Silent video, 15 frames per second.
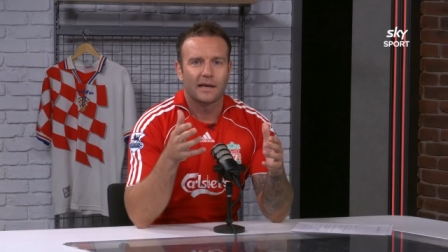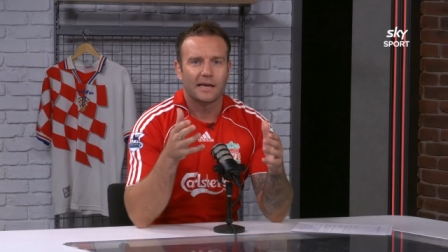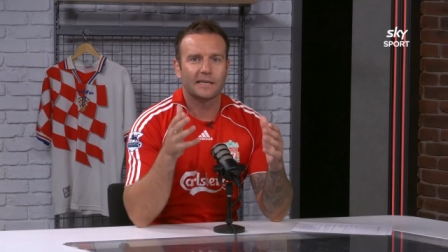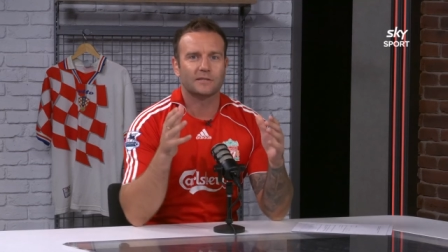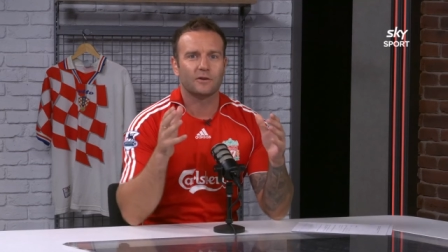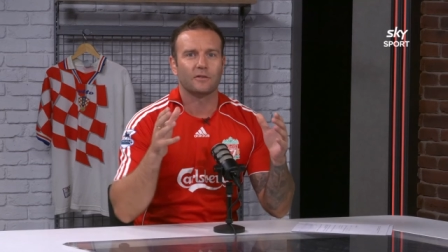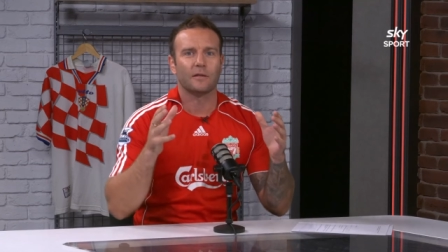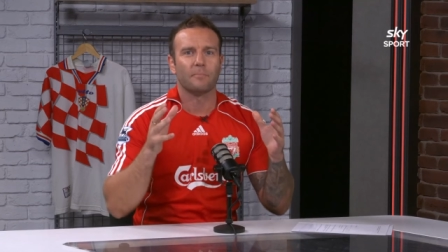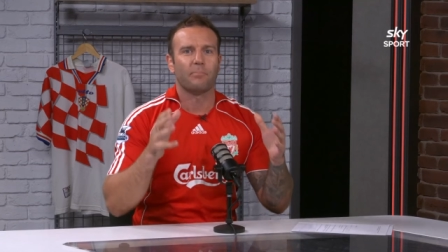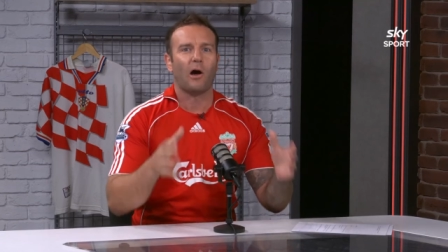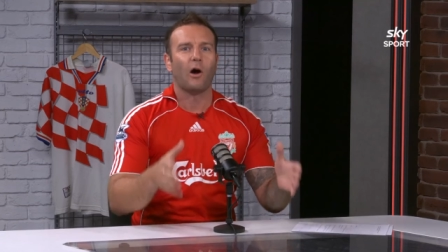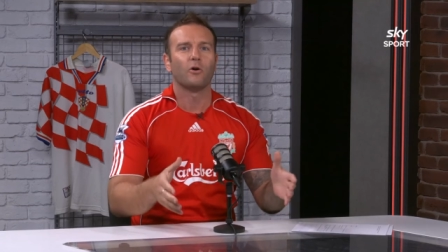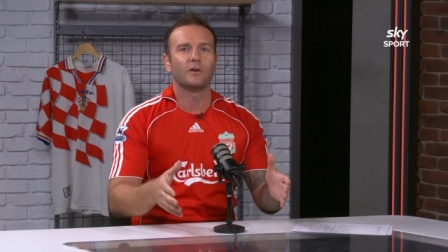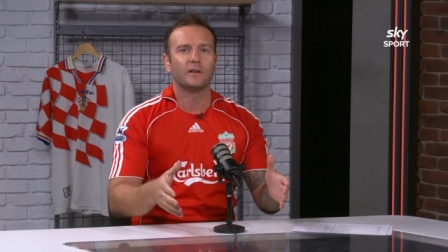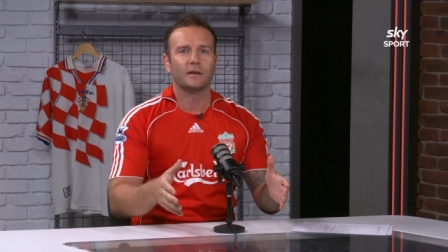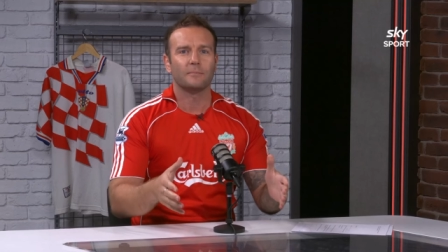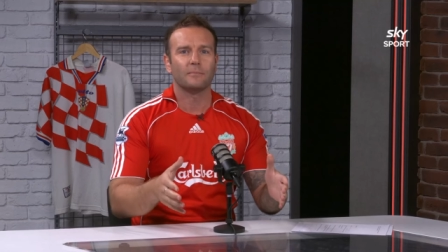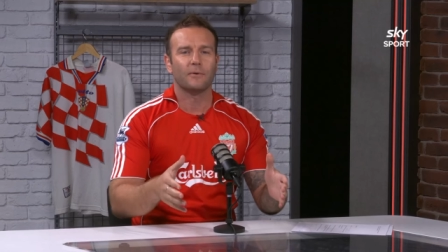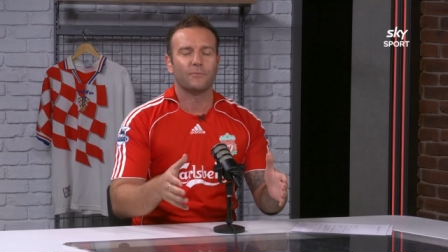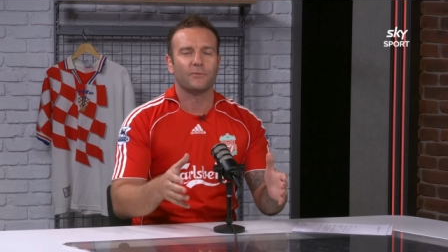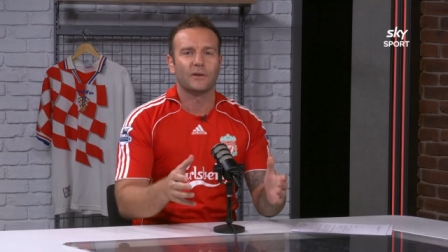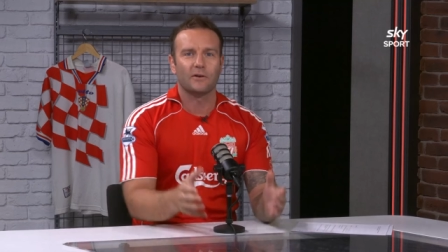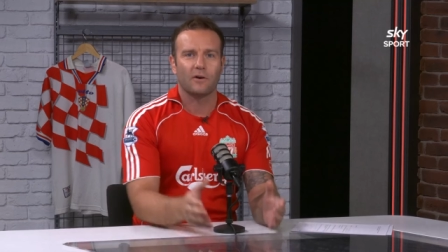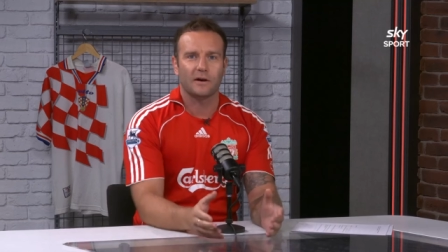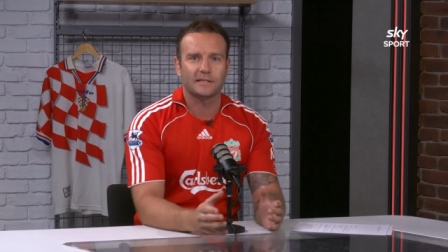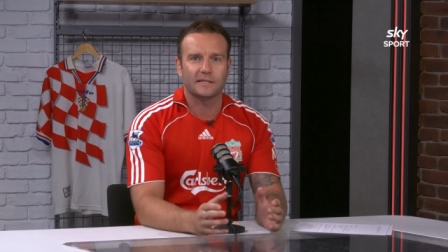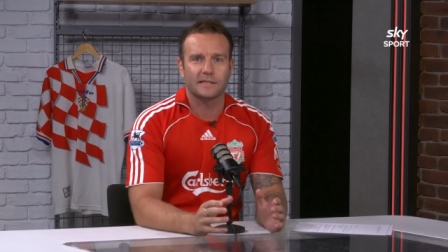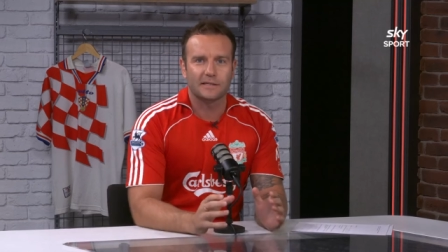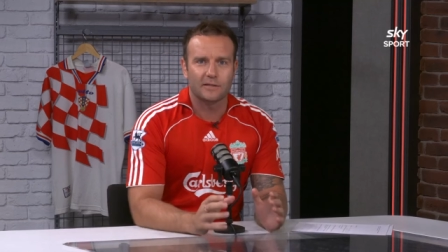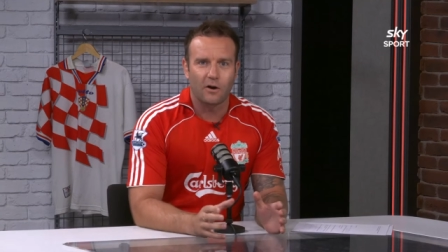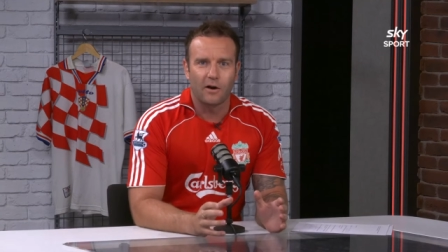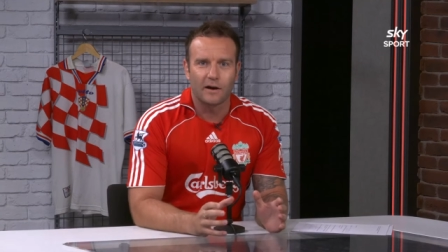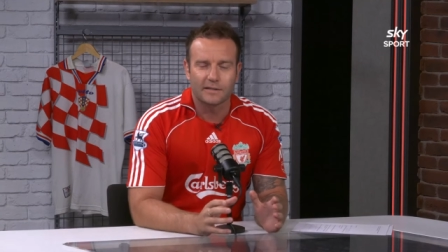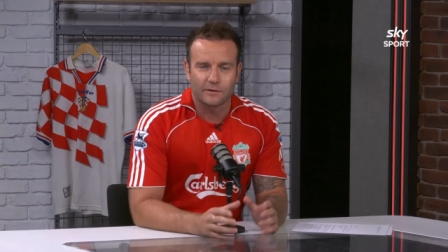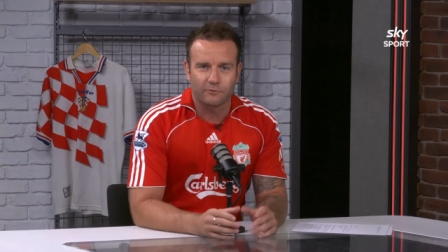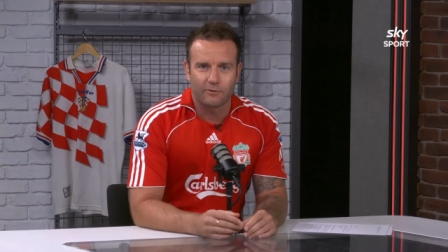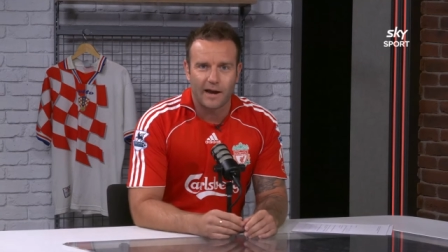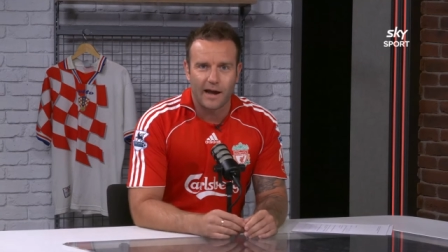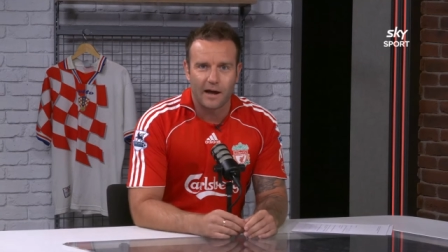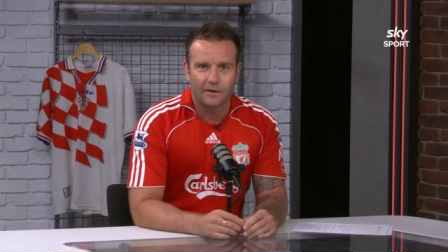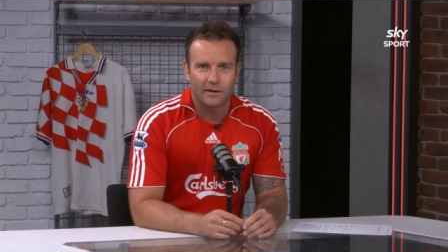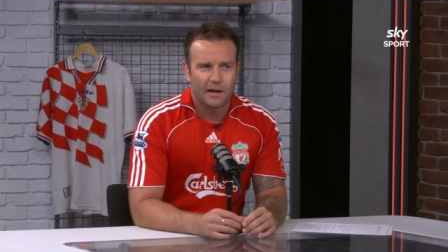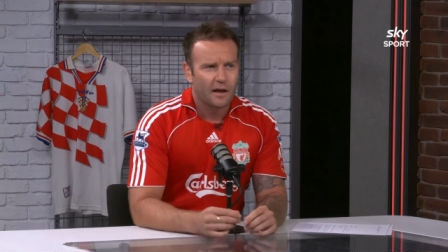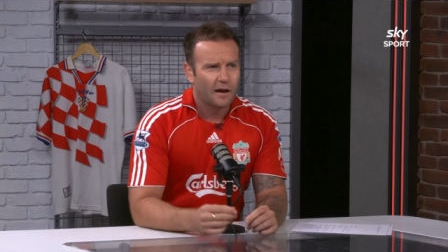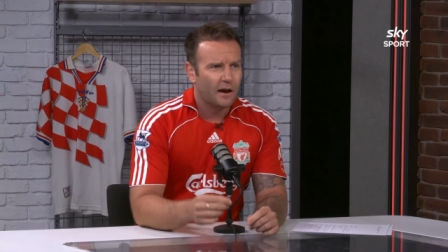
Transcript: he's on the podium for nicest guys around.